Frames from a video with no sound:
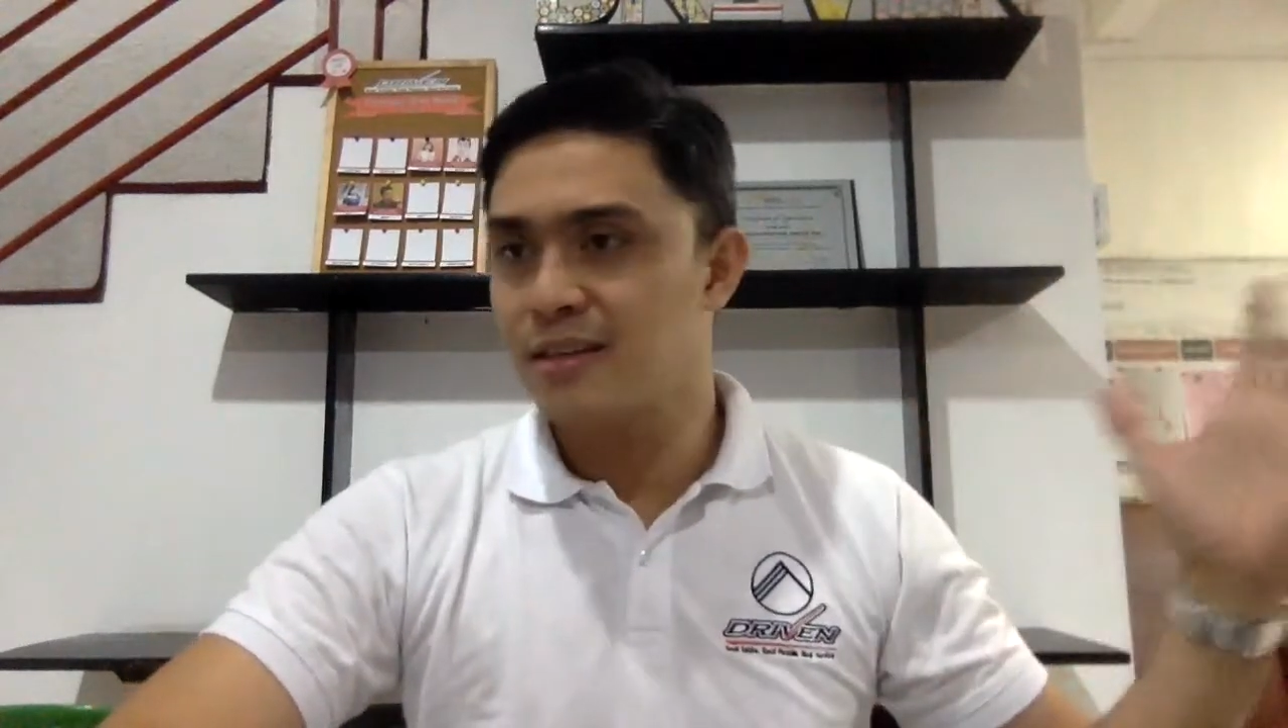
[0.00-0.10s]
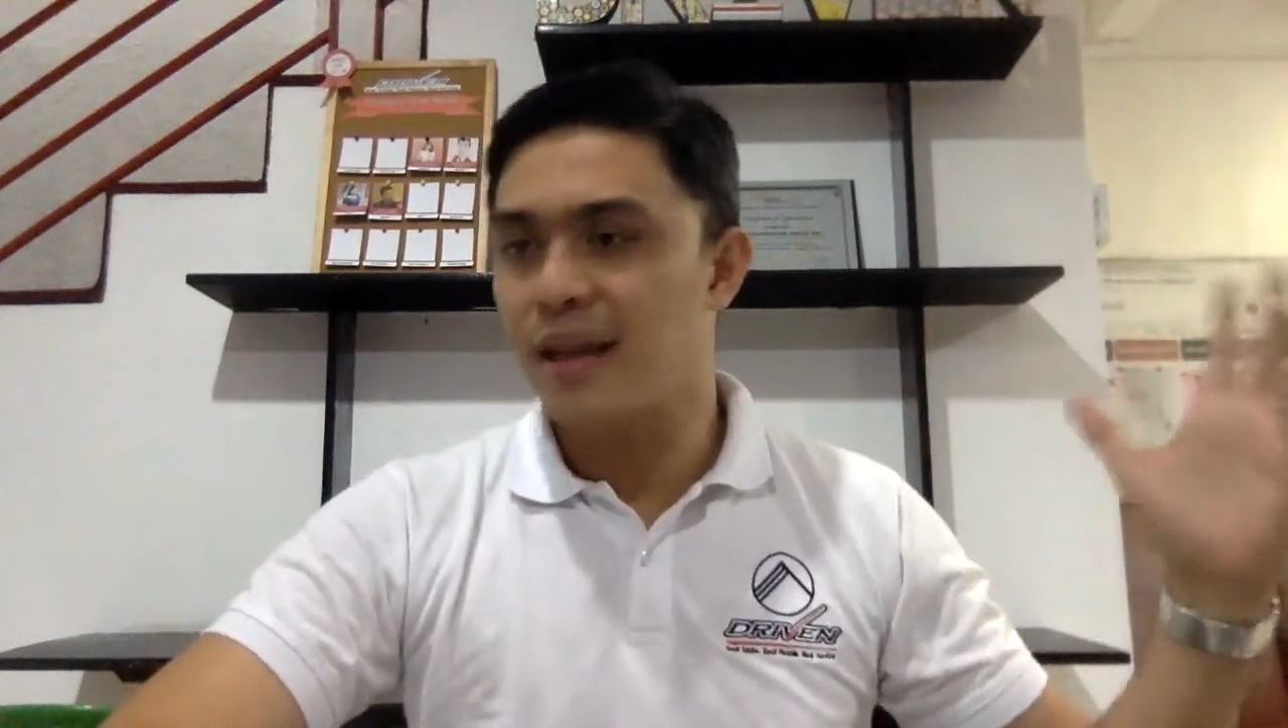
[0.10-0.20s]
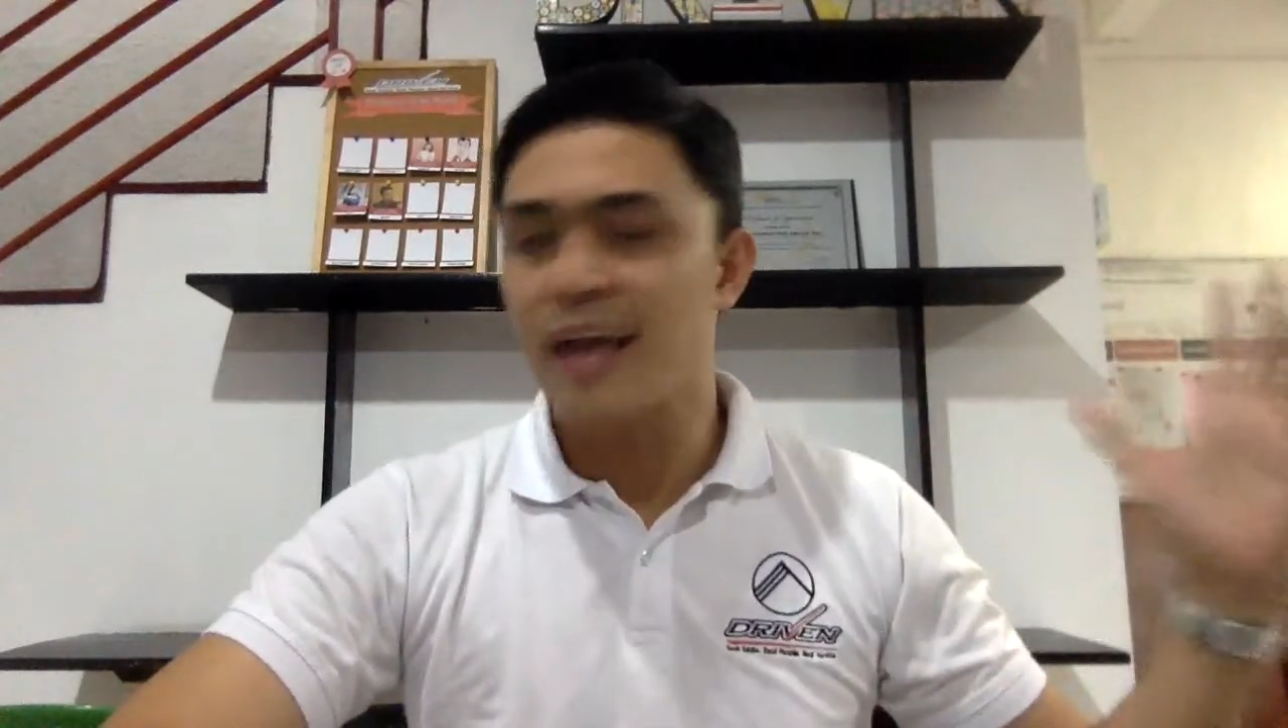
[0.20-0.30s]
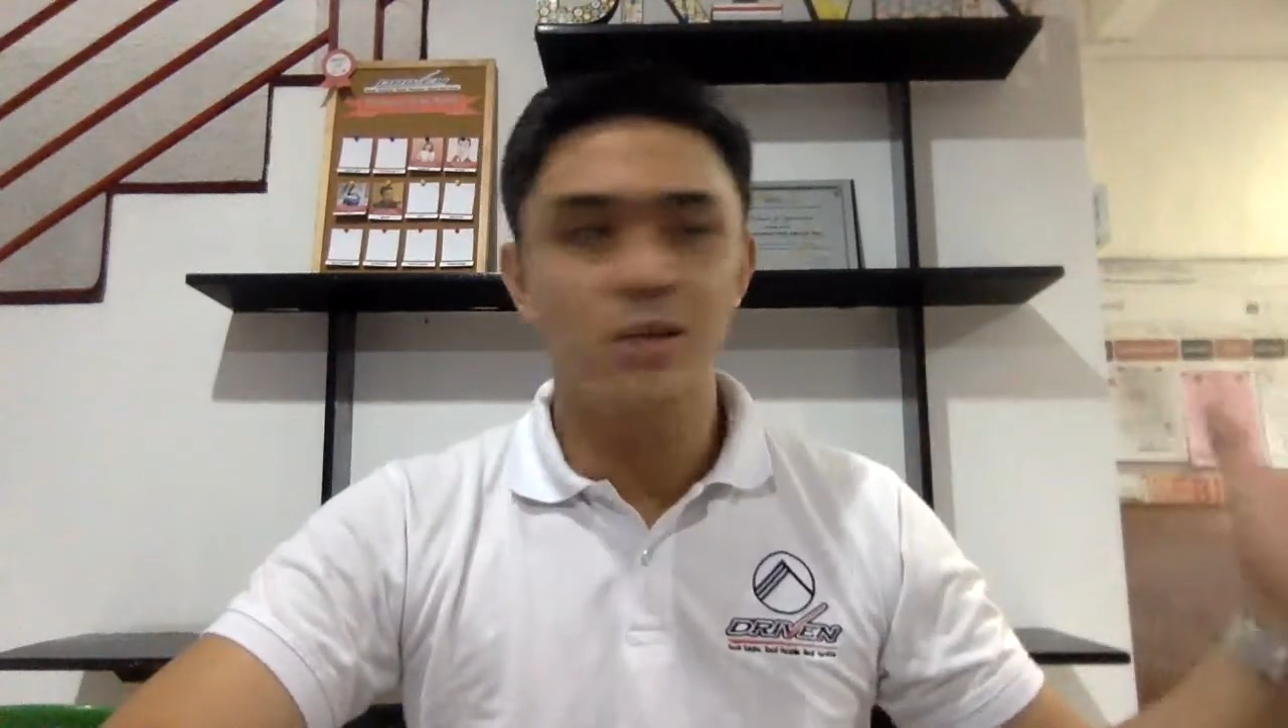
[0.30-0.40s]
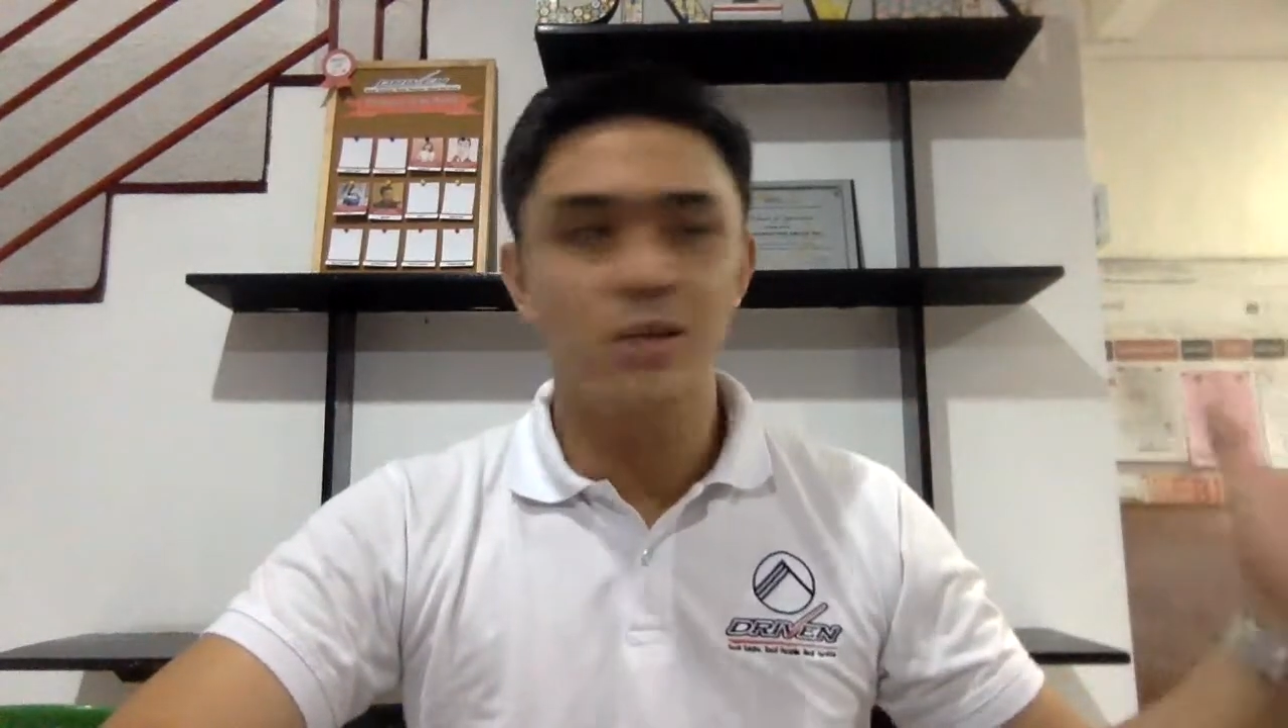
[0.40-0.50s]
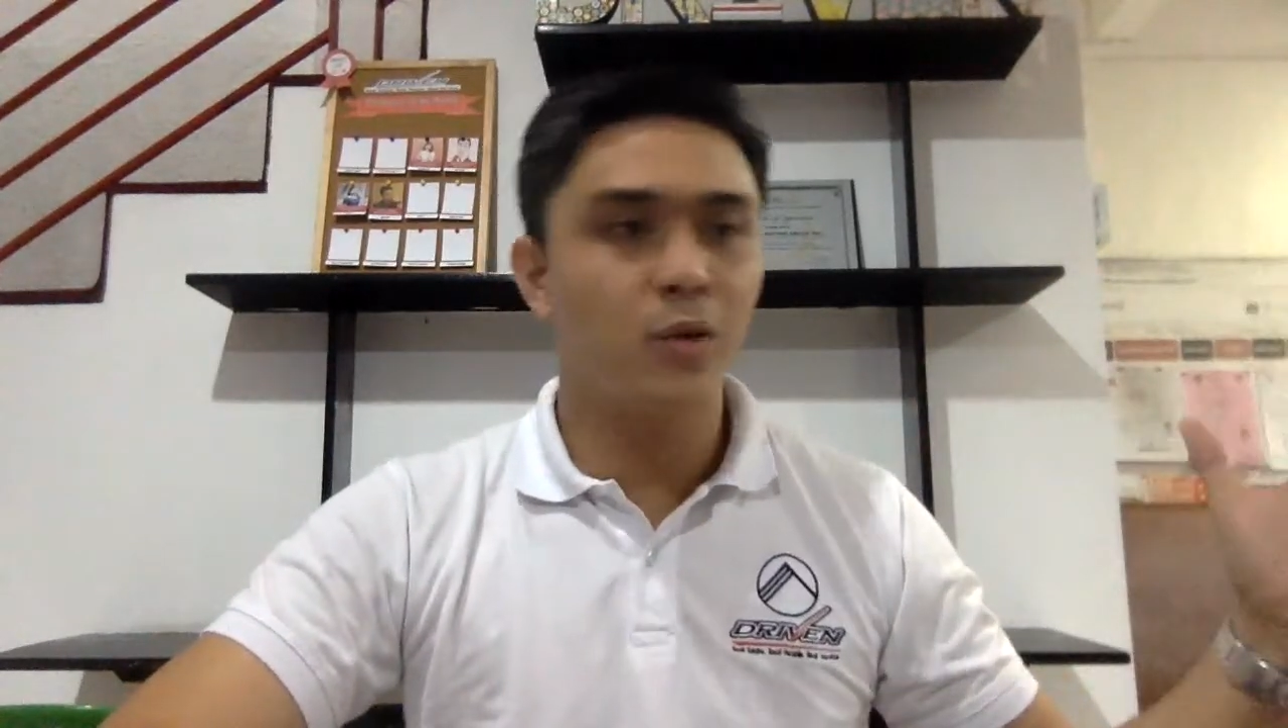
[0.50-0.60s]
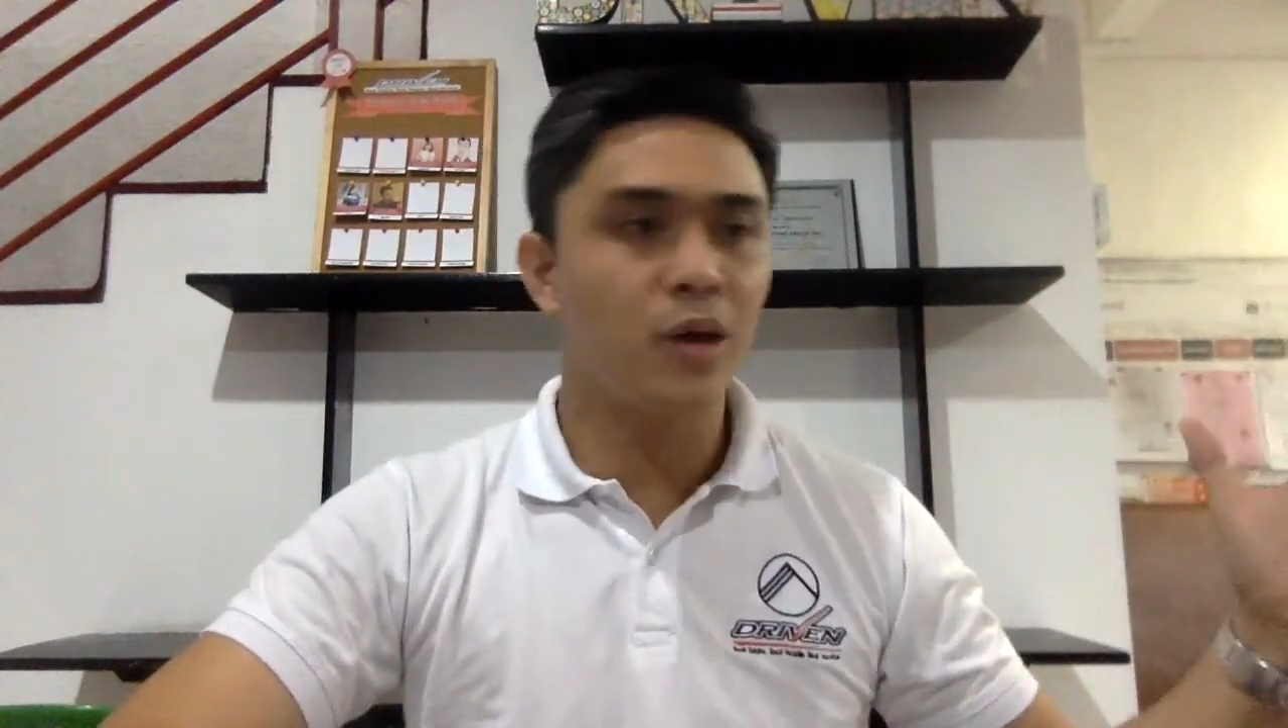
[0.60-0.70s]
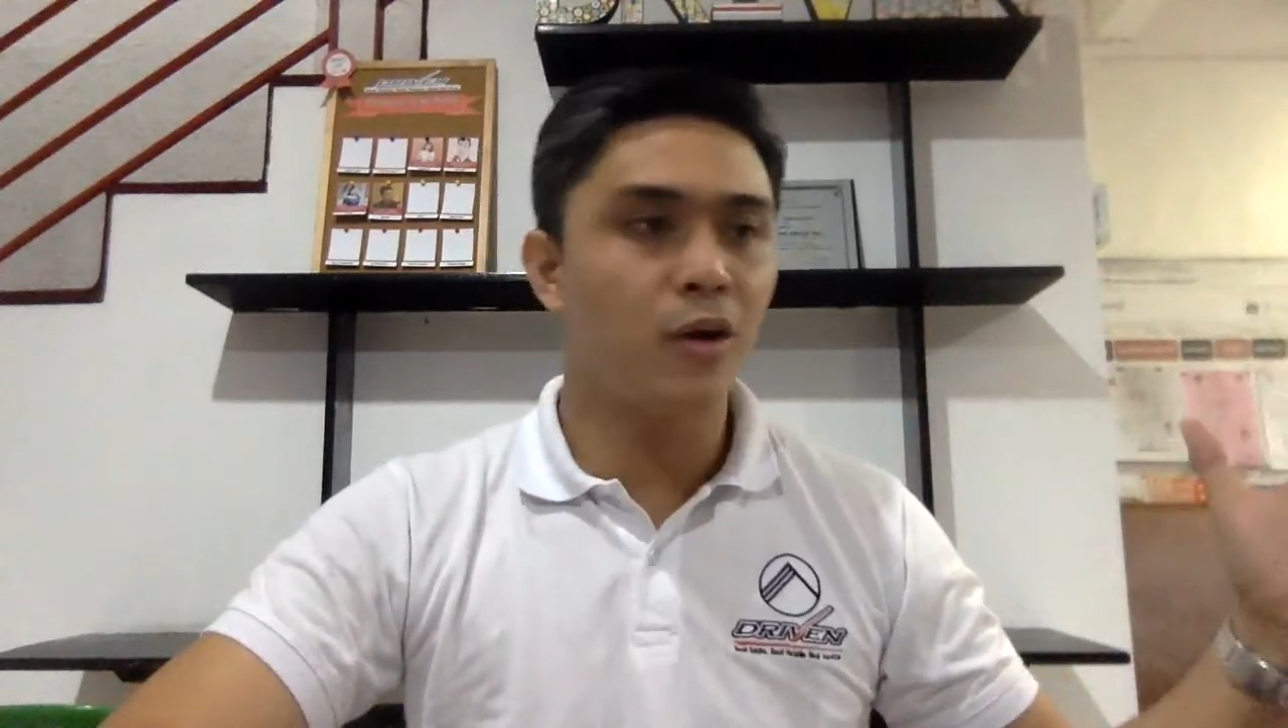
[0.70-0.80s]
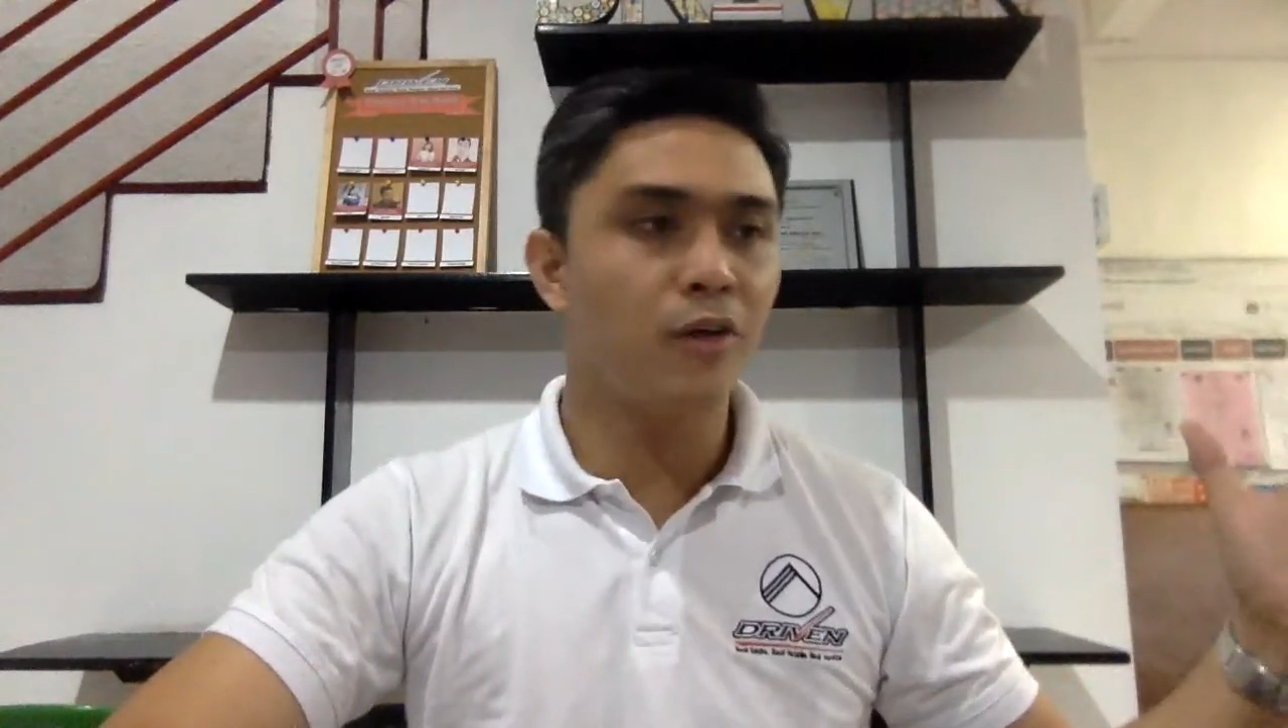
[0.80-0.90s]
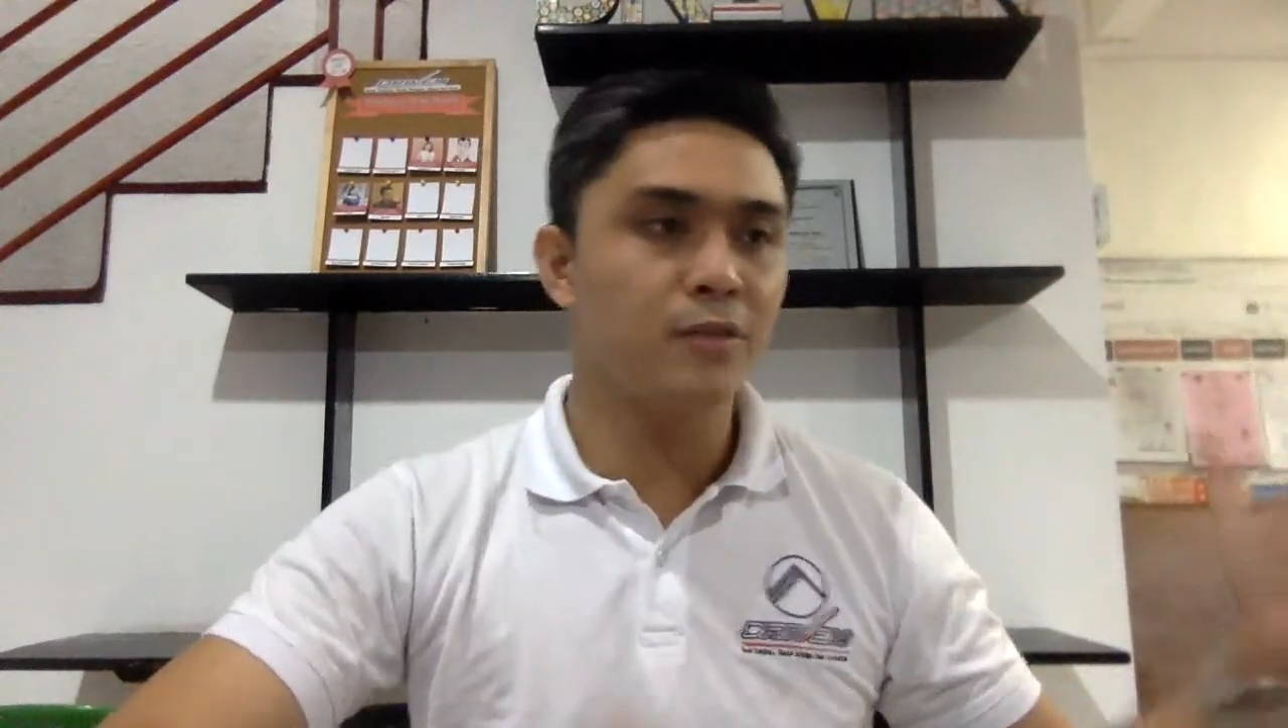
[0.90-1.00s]
nice
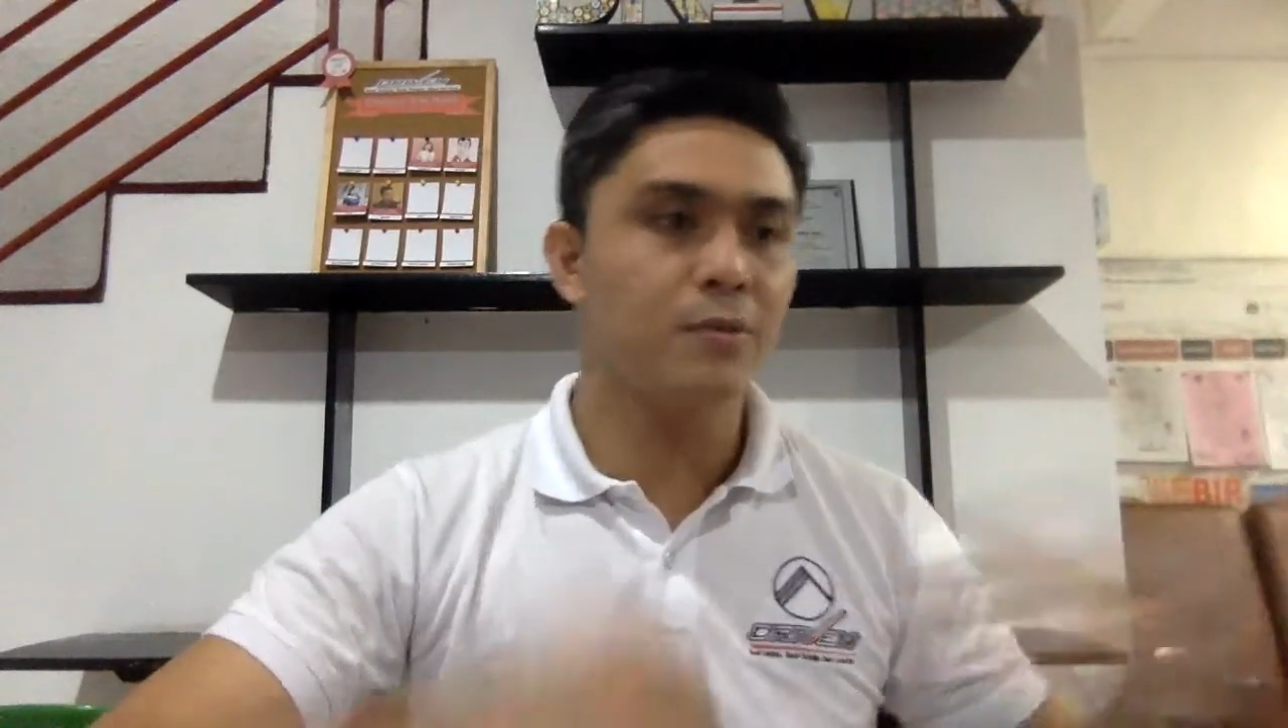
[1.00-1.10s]
looking office,